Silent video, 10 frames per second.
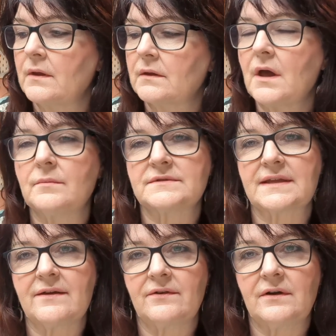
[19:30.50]
come
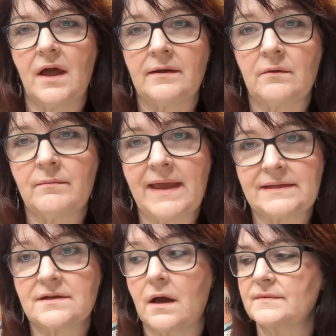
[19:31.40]
together and are
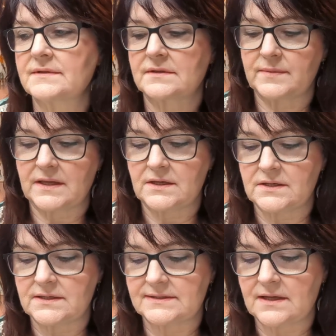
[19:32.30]
made up,
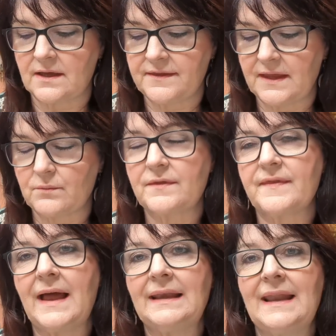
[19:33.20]
because I think with
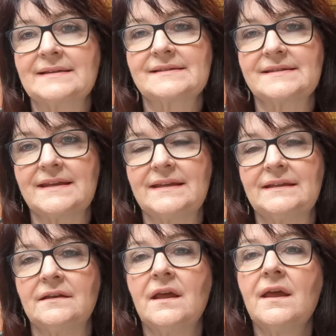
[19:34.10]
that
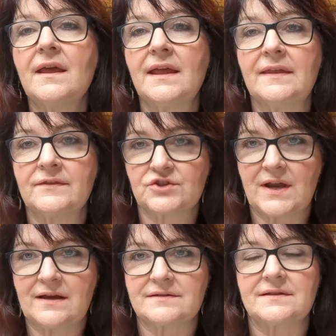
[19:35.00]
elastane in the
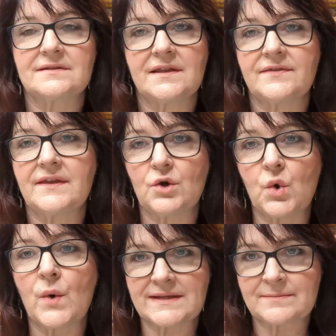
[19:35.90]
trousers, it
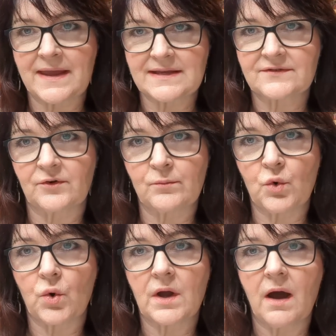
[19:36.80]
always makes for a
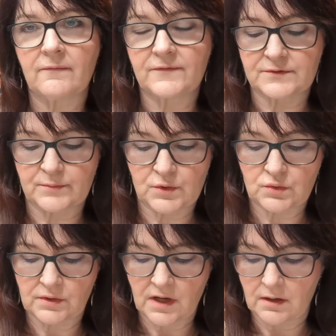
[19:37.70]
more
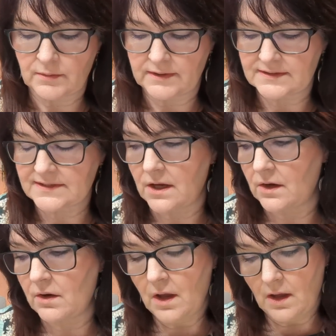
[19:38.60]
comfortable garment.
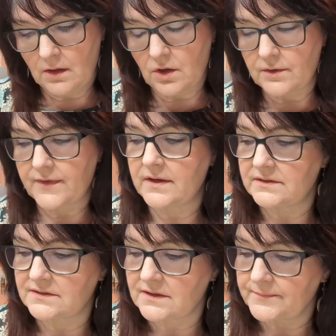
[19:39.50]
So got
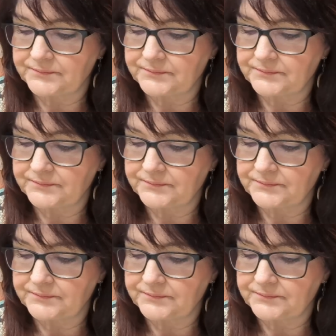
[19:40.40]
those